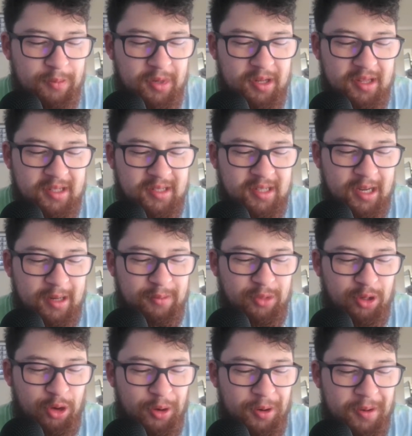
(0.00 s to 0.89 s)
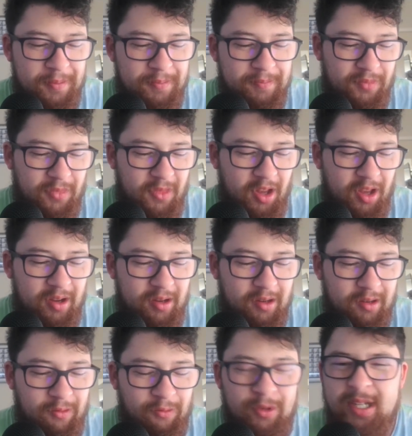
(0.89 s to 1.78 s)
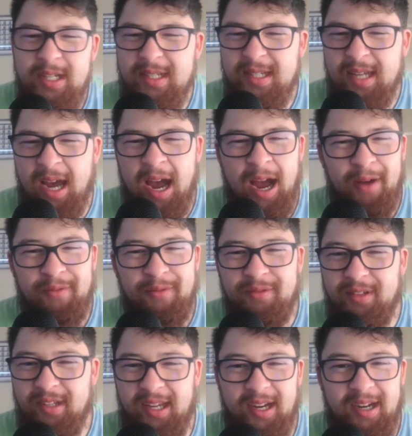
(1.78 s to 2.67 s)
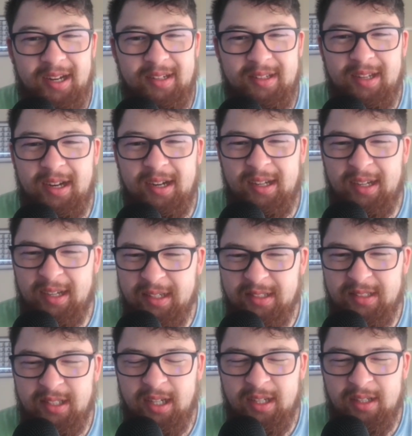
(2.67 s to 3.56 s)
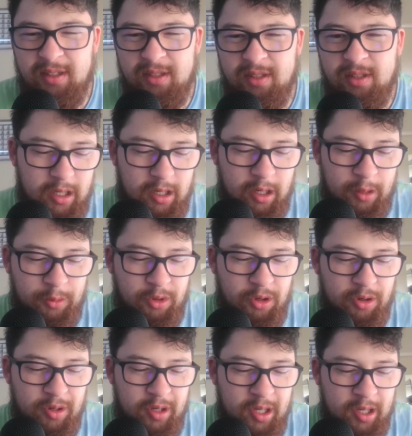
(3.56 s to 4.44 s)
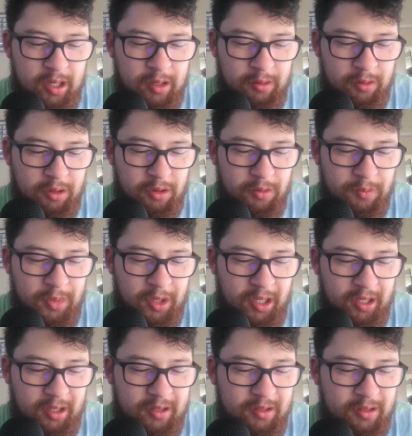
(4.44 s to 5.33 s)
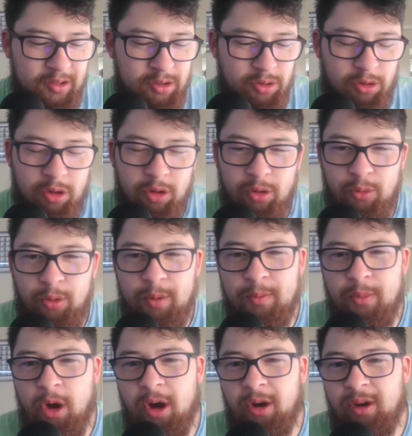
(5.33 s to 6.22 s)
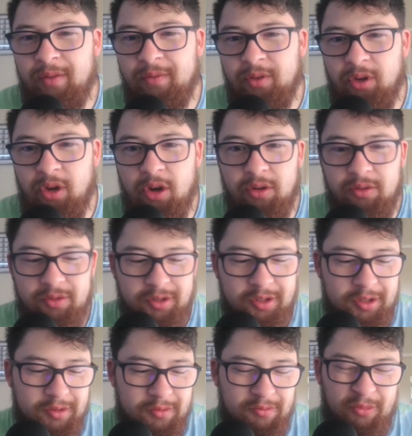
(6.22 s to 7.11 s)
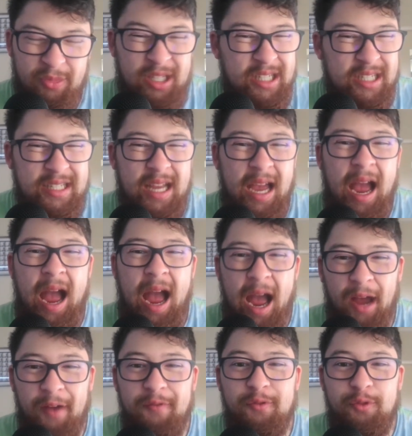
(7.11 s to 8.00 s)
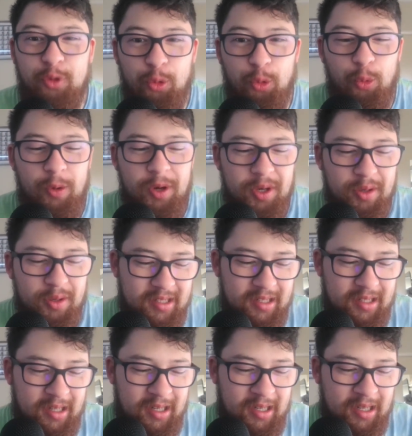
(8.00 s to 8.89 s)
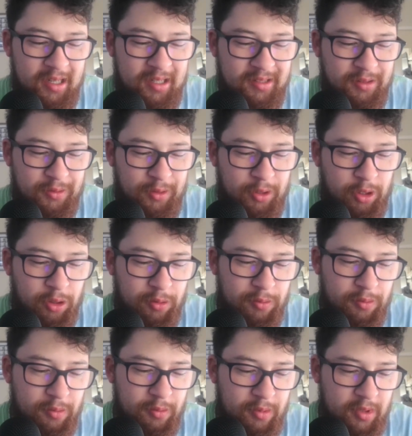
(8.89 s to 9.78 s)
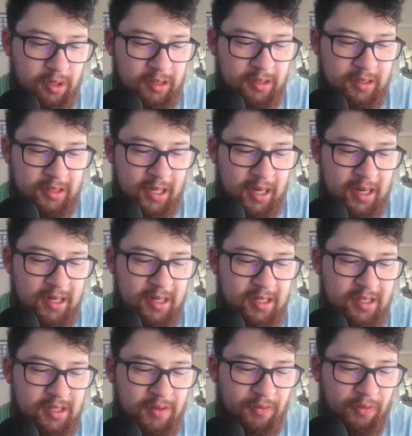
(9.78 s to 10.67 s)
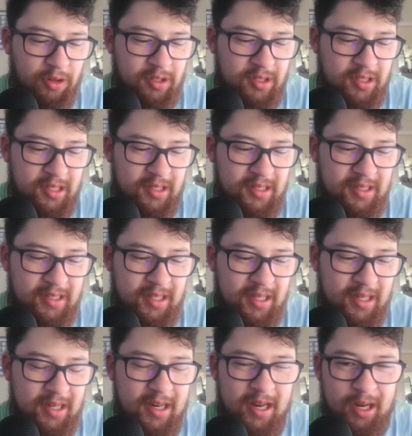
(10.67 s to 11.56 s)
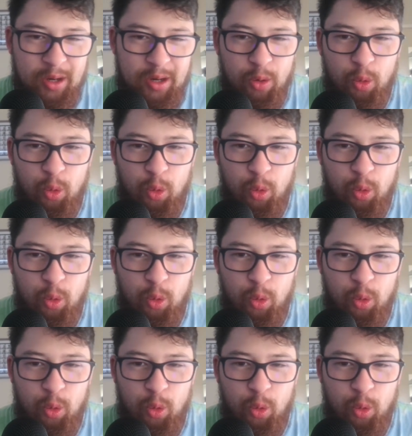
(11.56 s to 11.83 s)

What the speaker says: But at the same time, we just have to get it done against Suns. I'm going big. Geelong to win by 11 goals. We just have to win. So, we got D's versus Sydney.